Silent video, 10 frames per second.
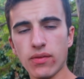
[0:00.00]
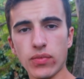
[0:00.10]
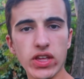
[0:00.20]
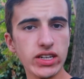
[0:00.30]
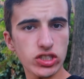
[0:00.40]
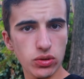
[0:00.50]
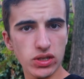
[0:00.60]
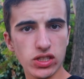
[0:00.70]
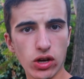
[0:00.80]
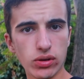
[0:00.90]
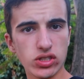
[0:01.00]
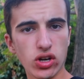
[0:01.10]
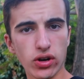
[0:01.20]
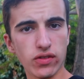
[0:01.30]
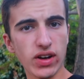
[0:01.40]
The issue is though is
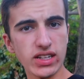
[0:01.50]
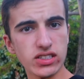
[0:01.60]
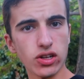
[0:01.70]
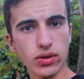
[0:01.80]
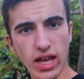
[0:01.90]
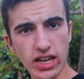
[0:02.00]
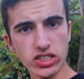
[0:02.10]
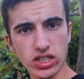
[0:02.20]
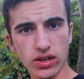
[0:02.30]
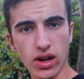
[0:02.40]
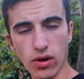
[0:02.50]
Carnivine's location.